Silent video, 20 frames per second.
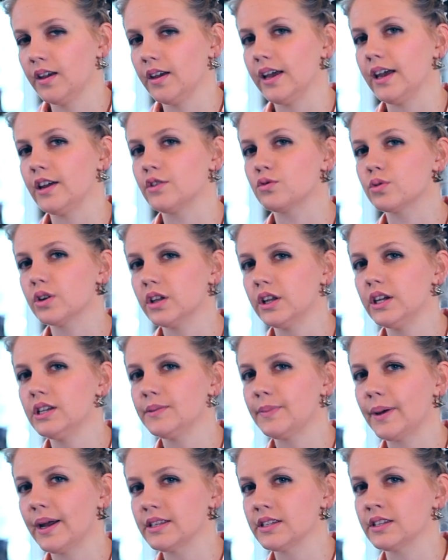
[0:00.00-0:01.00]
It really
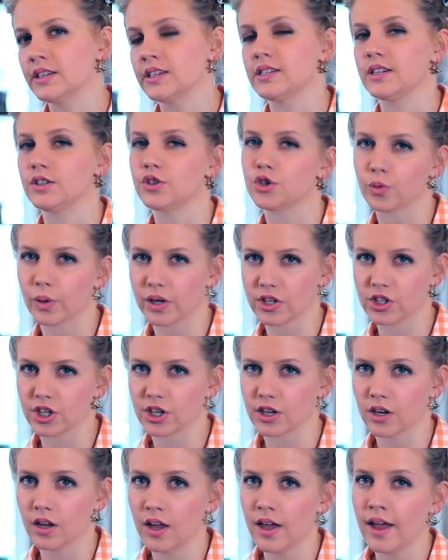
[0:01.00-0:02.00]
depends on the
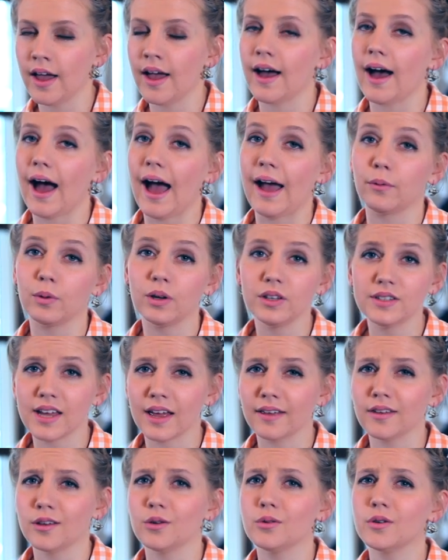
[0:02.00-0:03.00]
situation. I will
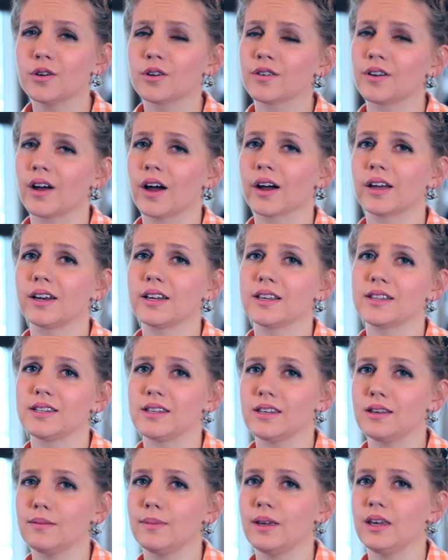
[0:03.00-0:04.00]
tell you, you're not gonna
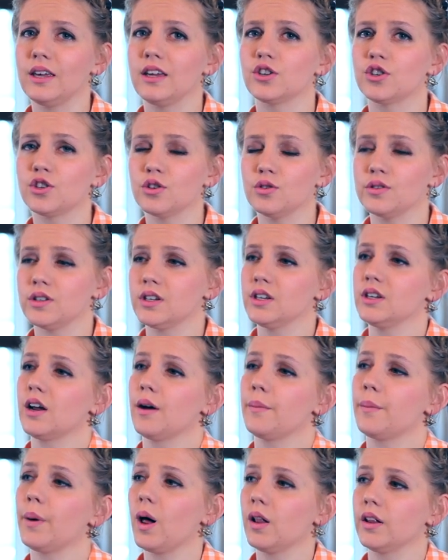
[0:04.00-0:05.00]
see me choosing
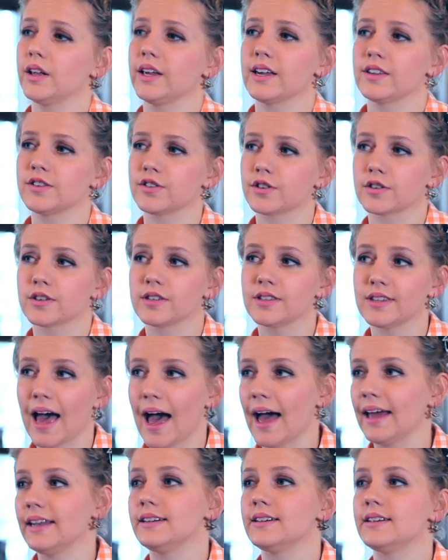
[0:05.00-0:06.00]
a polyester
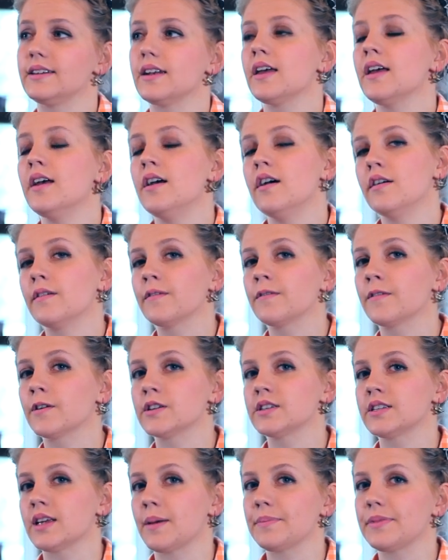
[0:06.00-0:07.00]
satin for
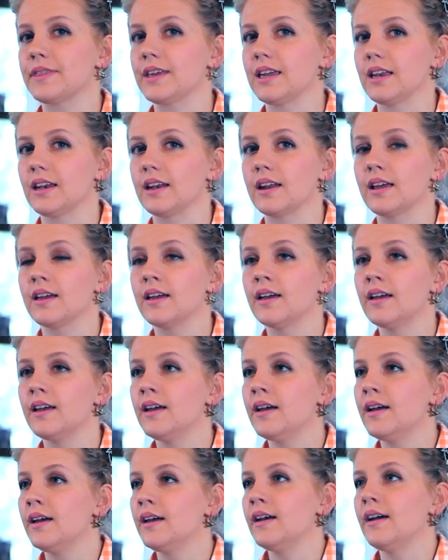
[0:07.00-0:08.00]
something
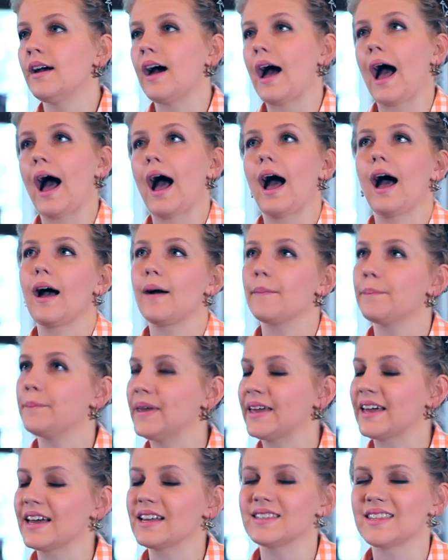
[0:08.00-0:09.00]

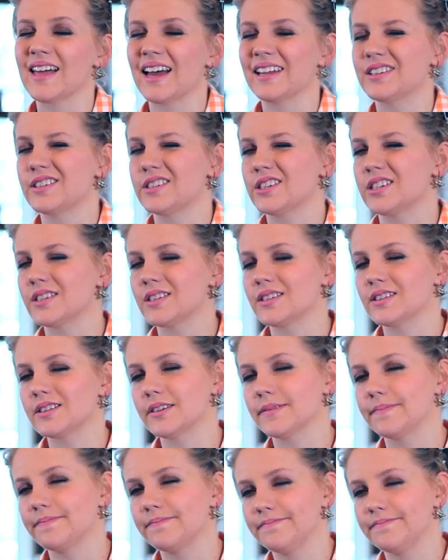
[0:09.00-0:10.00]
because that's just